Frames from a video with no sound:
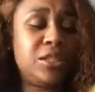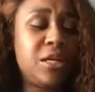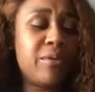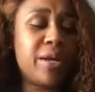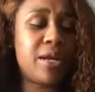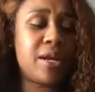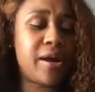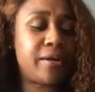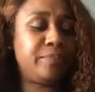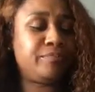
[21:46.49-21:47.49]
She went in
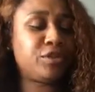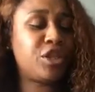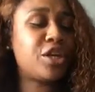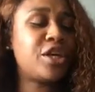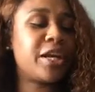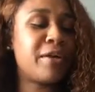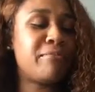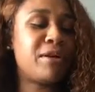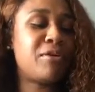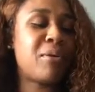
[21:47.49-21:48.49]
there. She couldn't get
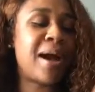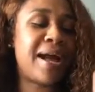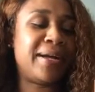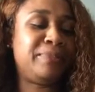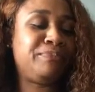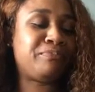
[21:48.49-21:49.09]
me quiet.